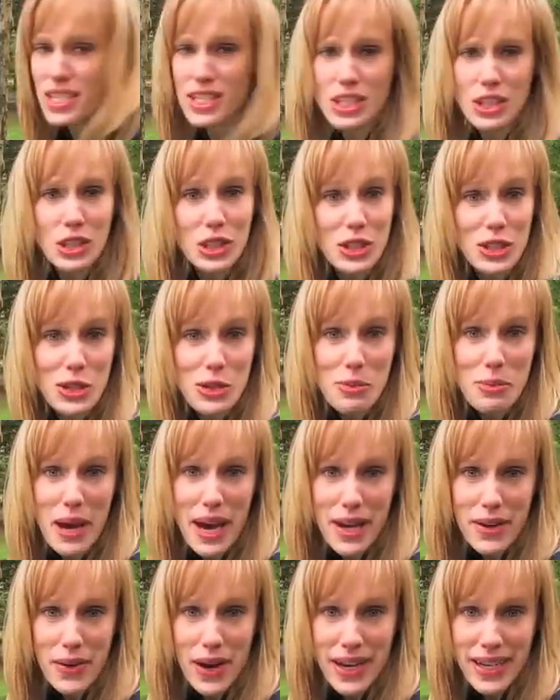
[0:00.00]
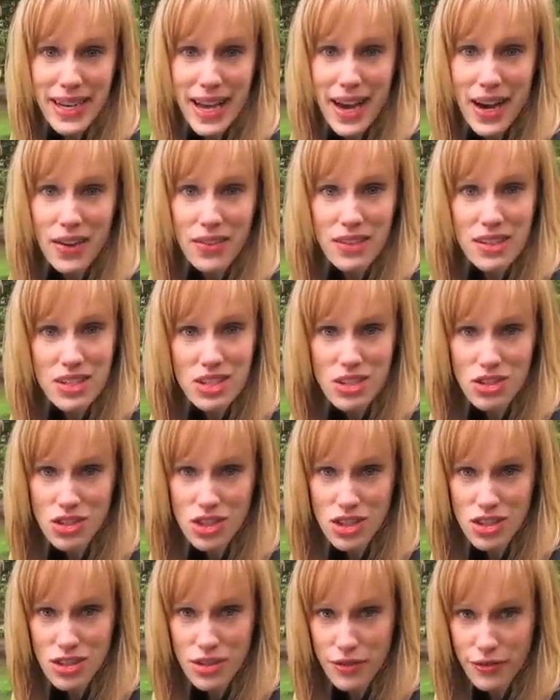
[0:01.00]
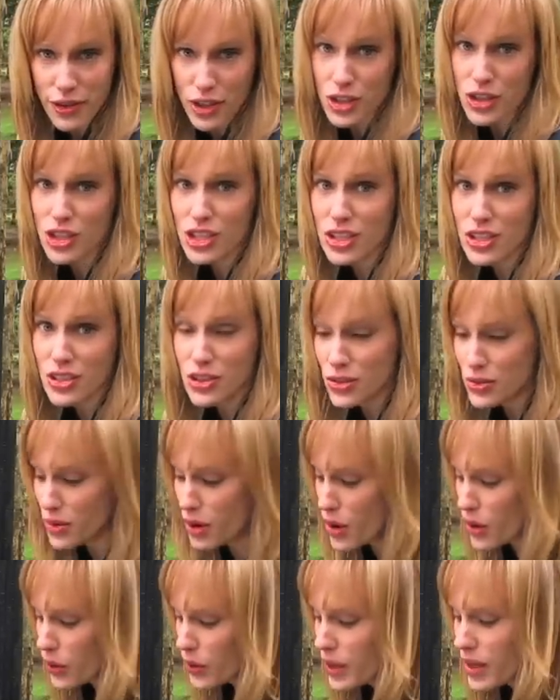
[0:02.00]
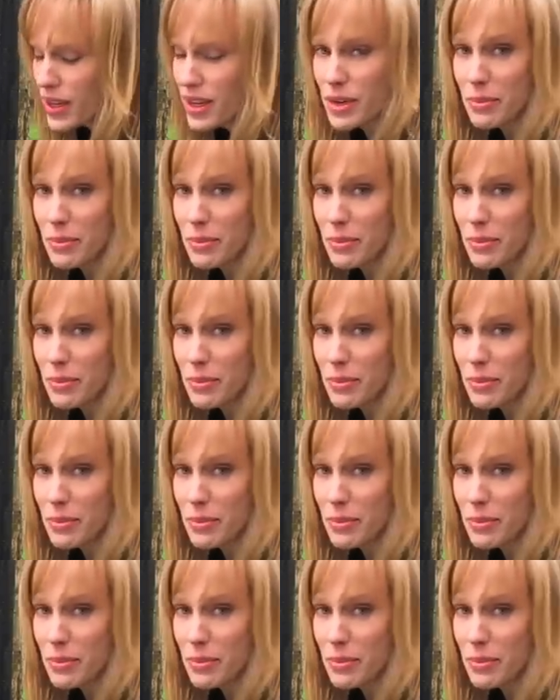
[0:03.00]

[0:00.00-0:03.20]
doesn't look too bad right now. This is just the first year's growth.